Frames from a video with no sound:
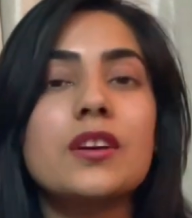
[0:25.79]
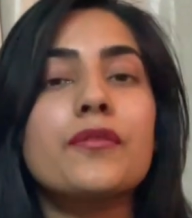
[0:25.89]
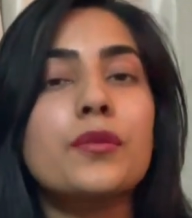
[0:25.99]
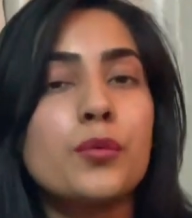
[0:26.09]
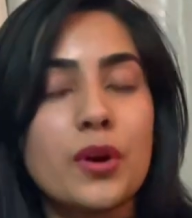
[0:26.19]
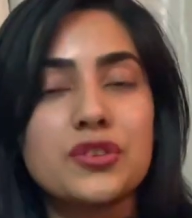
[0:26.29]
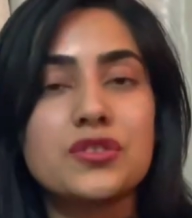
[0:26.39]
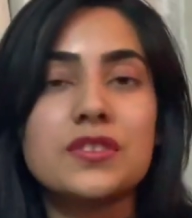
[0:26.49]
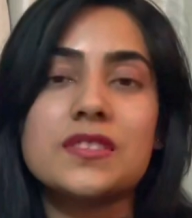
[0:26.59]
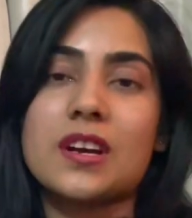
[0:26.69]
few
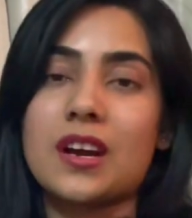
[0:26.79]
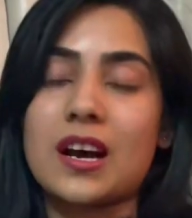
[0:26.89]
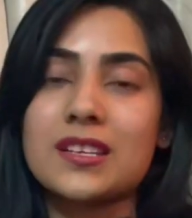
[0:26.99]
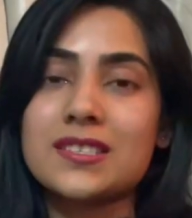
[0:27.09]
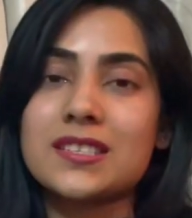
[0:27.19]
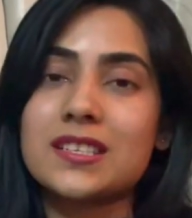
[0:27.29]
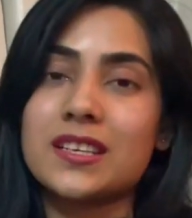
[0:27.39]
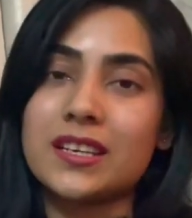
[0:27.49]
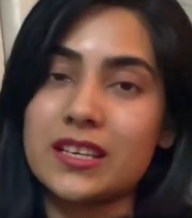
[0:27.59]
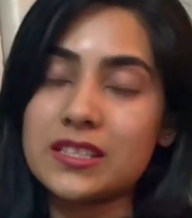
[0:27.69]
questions are asked
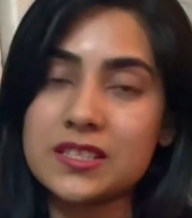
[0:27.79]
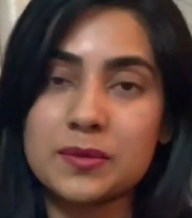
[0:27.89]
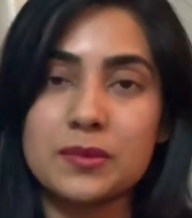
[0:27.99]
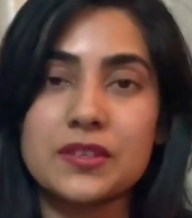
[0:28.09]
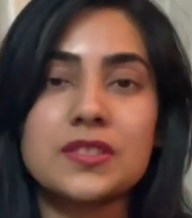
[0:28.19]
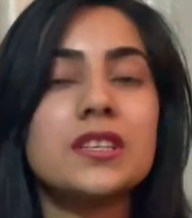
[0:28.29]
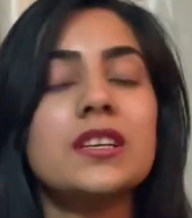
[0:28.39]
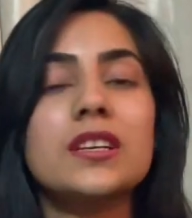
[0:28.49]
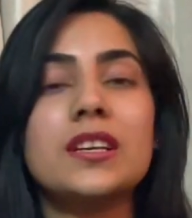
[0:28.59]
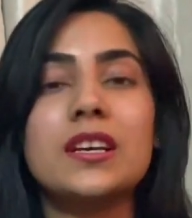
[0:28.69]
in
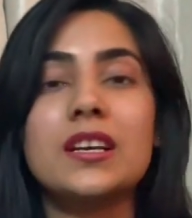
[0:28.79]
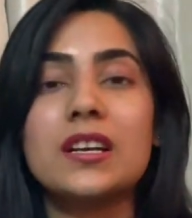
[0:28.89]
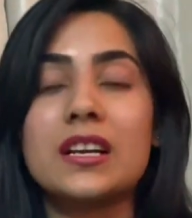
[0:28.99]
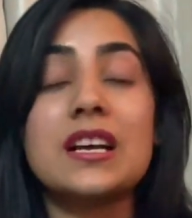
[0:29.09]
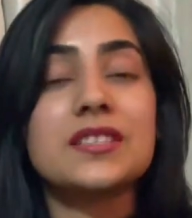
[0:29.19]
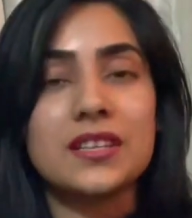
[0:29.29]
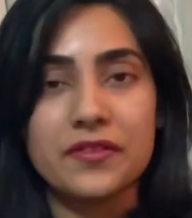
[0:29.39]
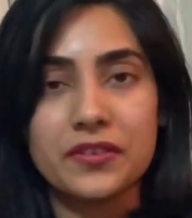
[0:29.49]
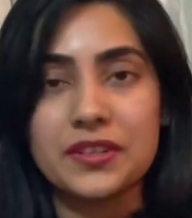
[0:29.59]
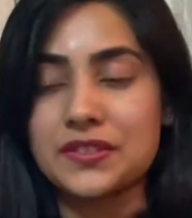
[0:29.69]
CBSE class
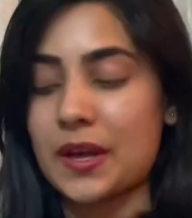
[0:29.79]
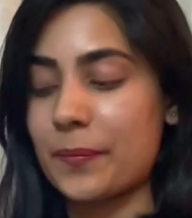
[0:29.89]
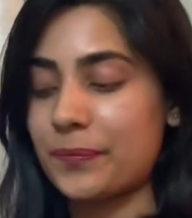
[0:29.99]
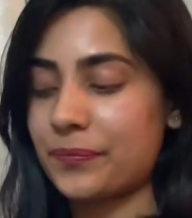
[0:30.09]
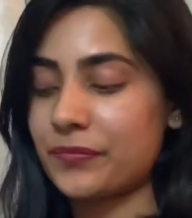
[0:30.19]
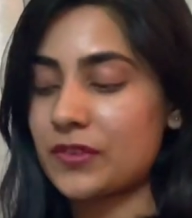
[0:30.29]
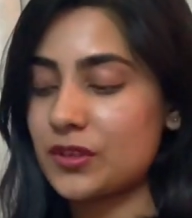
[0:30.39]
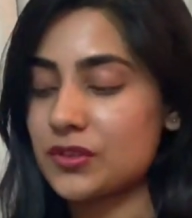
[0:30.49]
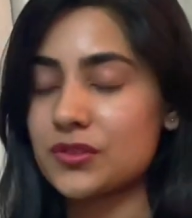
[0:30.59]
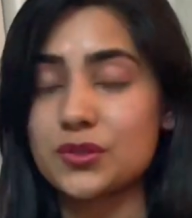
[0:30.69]
11 exam.
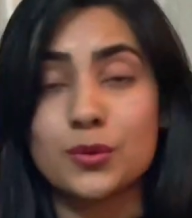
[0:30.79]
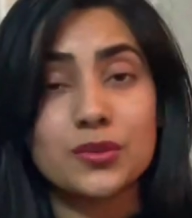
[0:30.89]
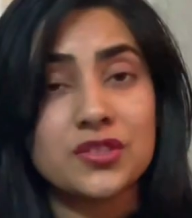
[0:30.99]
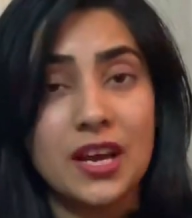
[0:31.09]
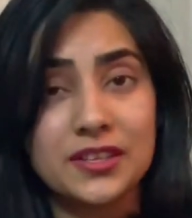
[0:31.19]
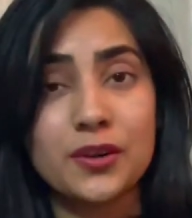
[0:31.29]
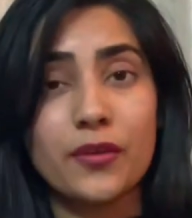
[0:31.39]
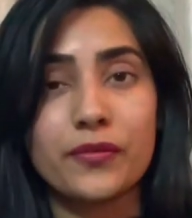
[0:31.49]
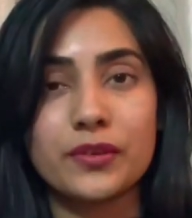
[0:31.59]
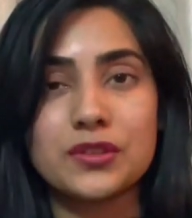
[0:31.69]
So starting
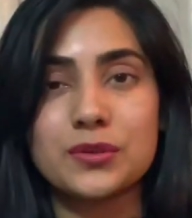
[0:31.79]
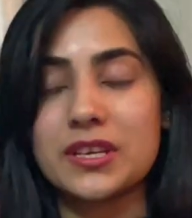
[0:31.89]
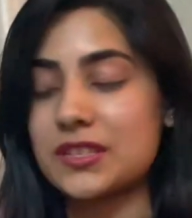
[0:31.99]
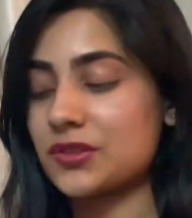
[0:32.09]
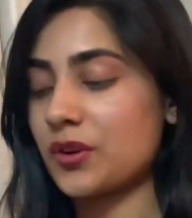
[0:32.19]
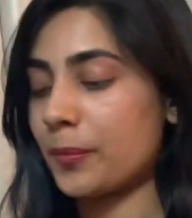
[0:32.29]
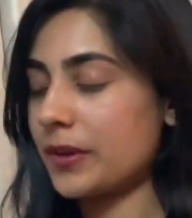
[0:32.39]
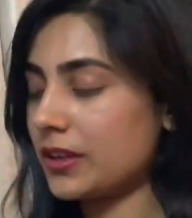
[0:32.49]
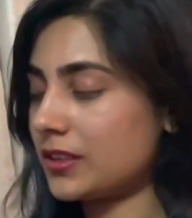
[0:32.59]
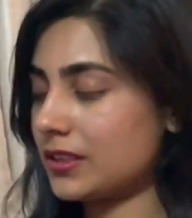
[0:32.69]
off with today's
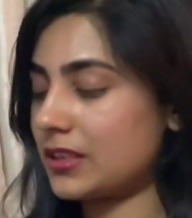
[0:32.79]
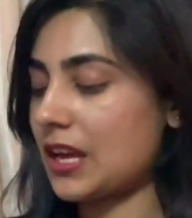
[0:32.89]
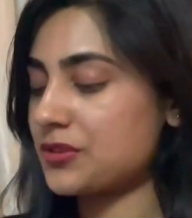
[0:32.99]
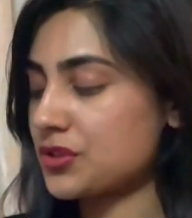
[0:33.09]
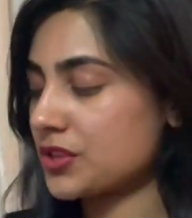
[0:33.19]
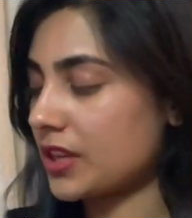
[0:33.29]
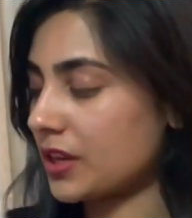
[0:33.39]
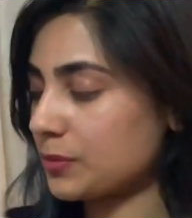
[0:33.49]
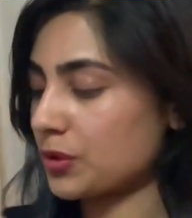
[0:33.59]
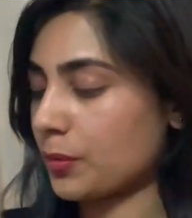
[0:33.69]
topic, digestion and
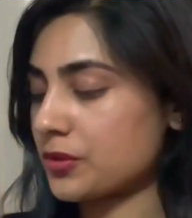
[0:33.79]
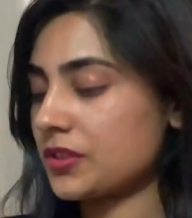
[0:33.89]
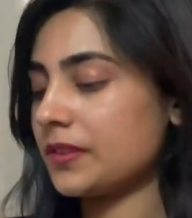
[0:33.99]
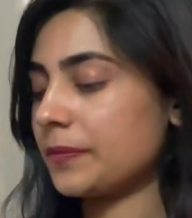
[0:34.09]
absorption.